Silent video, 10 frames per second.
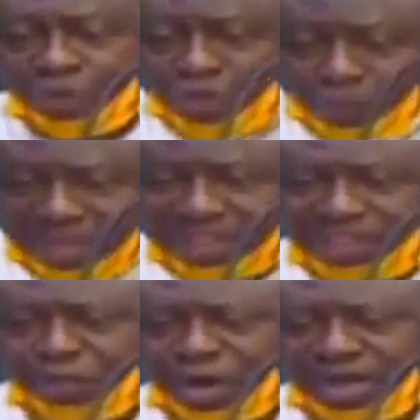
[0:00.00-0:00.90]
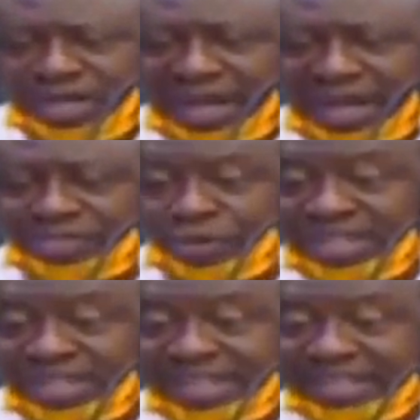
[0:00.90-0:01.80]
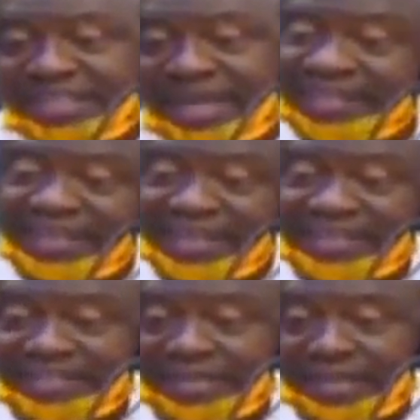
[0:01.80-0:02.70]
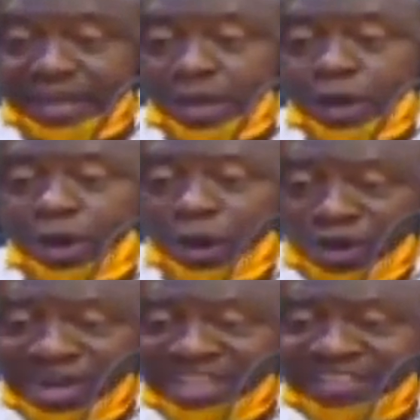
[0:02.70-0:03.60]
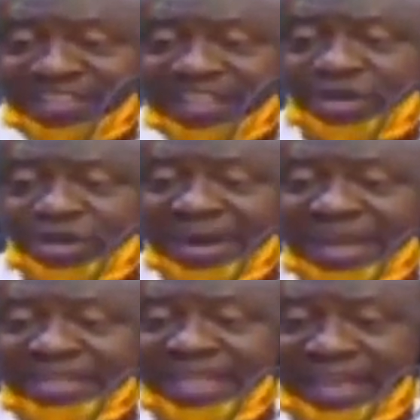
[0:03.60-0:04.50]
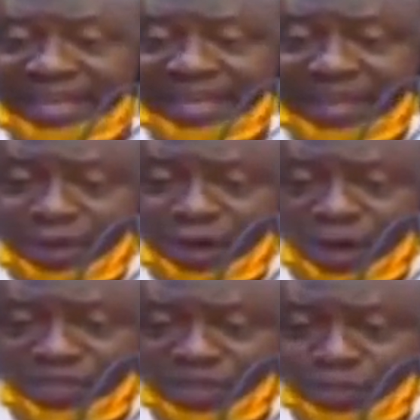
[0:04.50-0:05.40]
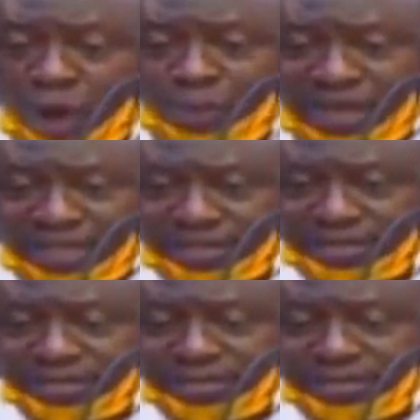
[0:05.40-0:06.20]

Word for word: we speak this morning, as only tested as I yesterday, only 610 of its populace.